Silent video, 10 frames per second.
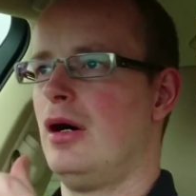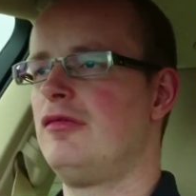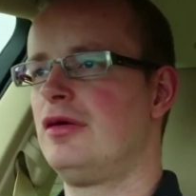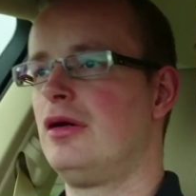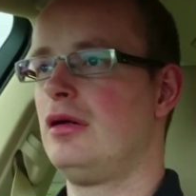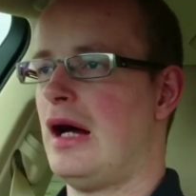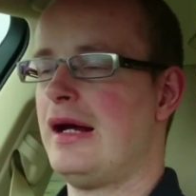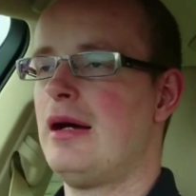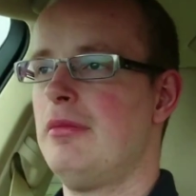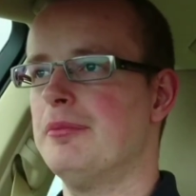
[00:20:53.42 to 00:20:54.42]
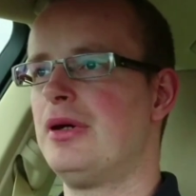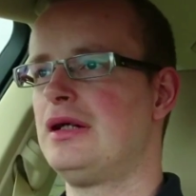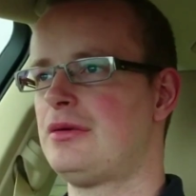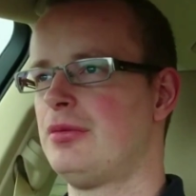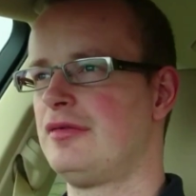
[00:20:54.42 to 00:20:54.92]
Overall, I am
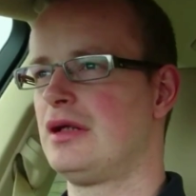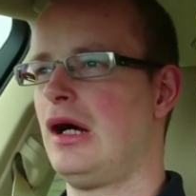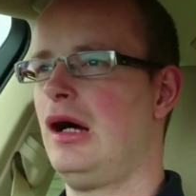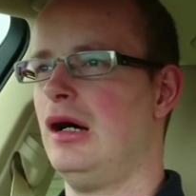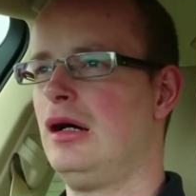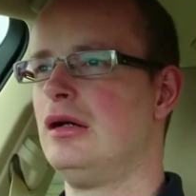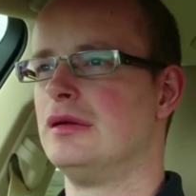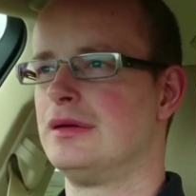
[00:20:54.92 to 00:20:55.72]
impressed with the car.